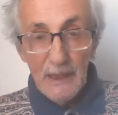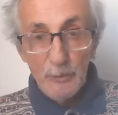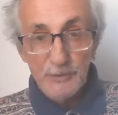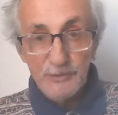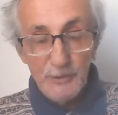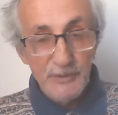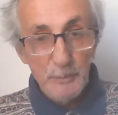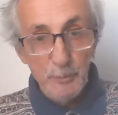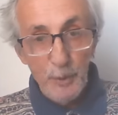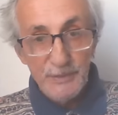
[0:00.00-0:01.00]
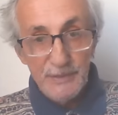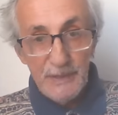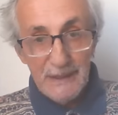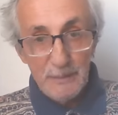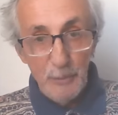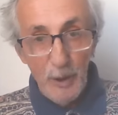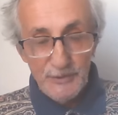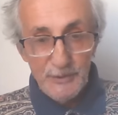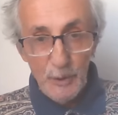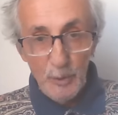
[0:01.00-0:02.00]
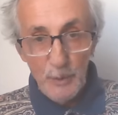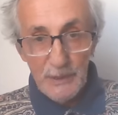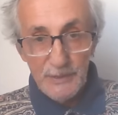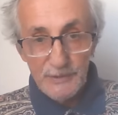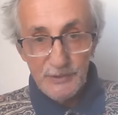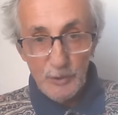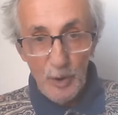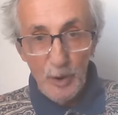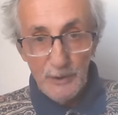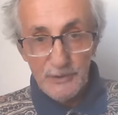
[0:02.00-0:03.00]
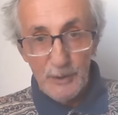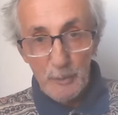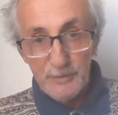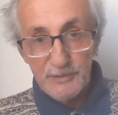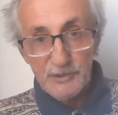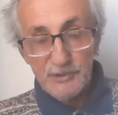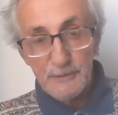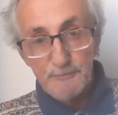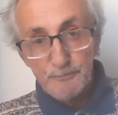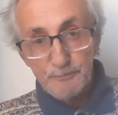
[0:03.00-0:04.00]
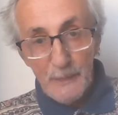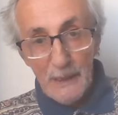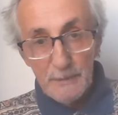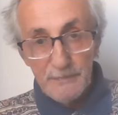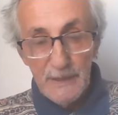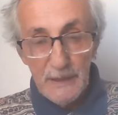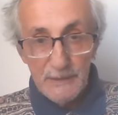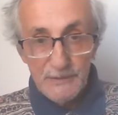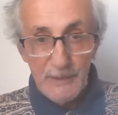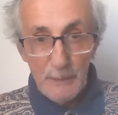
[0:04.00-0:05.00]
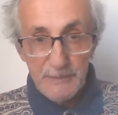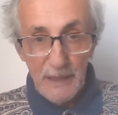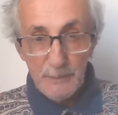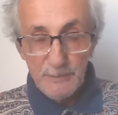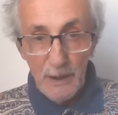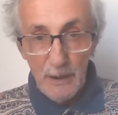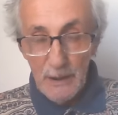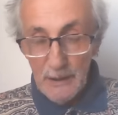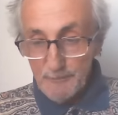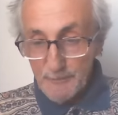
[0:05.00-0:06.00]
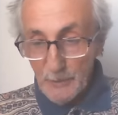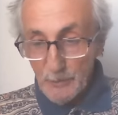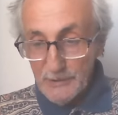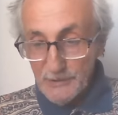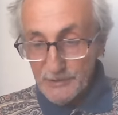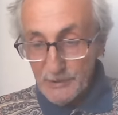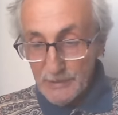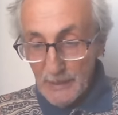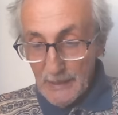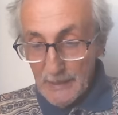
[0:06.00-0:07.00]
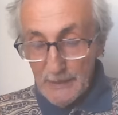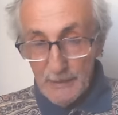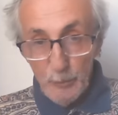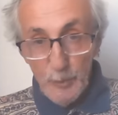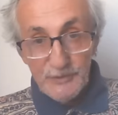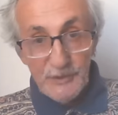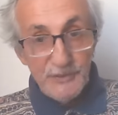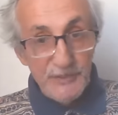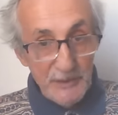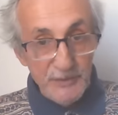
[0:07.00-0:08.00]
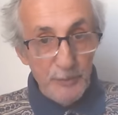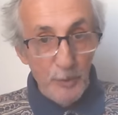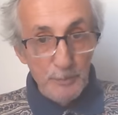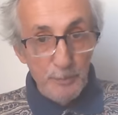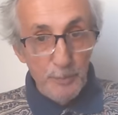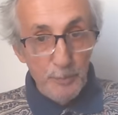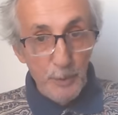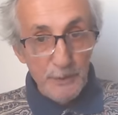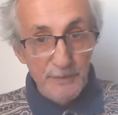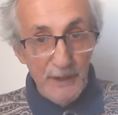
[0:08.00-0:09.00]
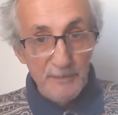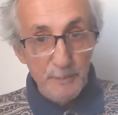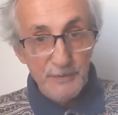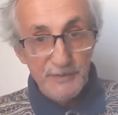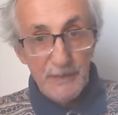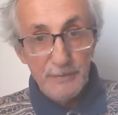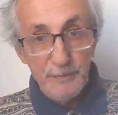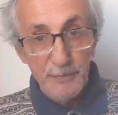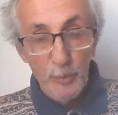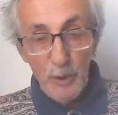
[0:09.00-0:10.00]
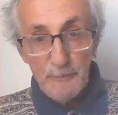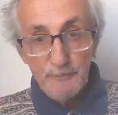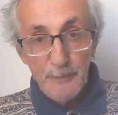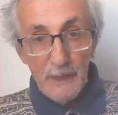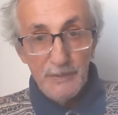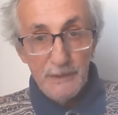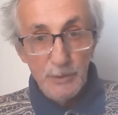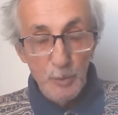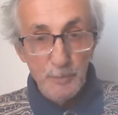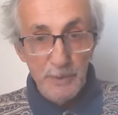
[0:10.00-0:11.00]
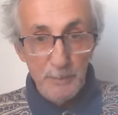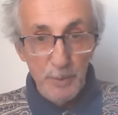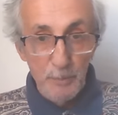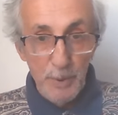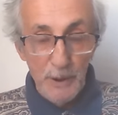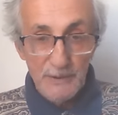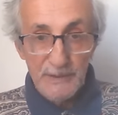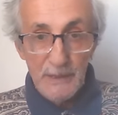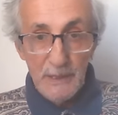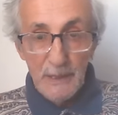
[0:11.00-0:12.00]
What's also important that in Moscow, where the strongest opposition feelings sometimes are registered, was 6.5% for the New People Party,